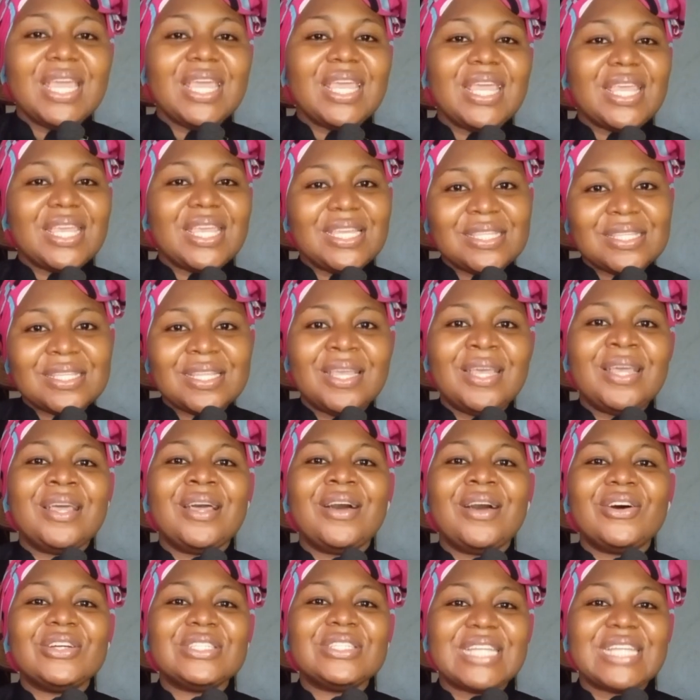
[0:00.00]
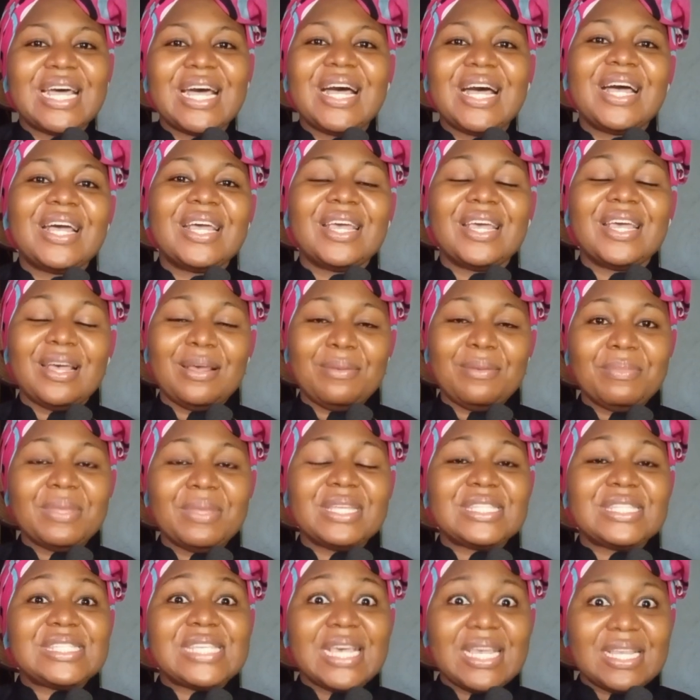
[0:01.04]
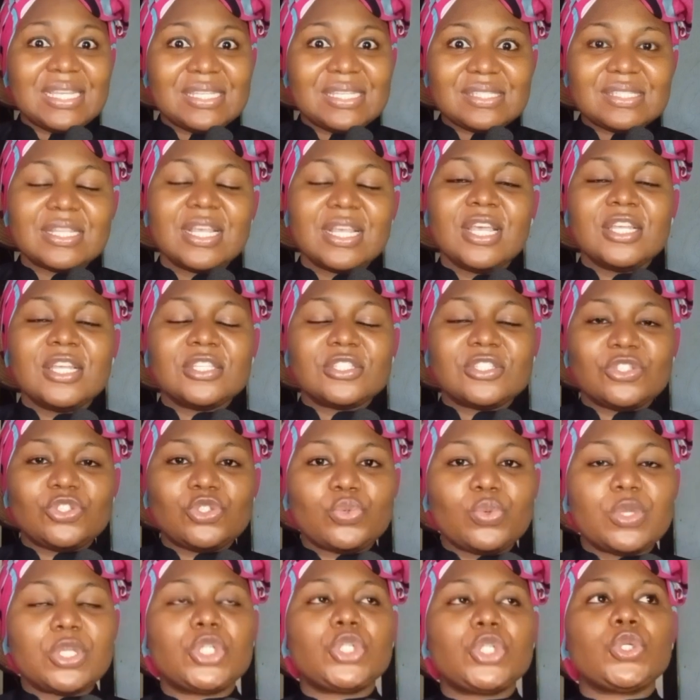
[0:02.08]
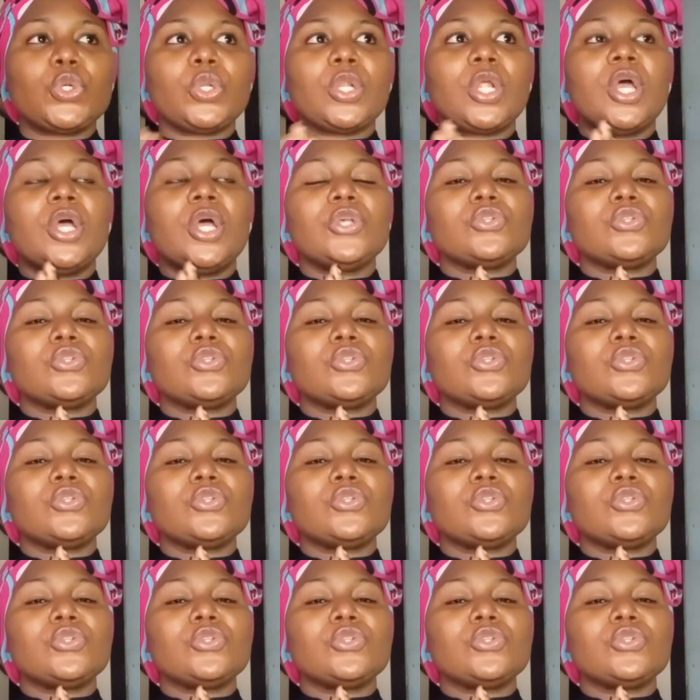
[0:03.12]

in under a tense situation.